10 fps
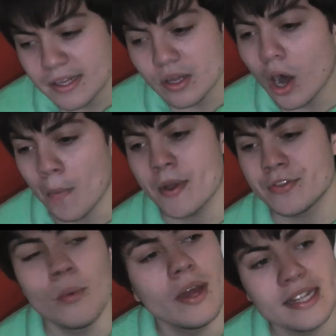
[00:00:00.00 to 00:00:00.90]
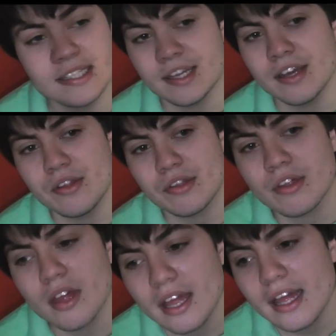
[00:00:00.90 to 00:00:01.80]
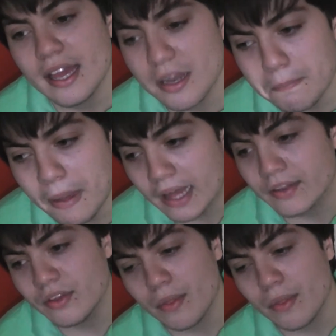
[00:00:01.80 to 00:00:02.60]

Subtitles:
hard metal idiots in a band,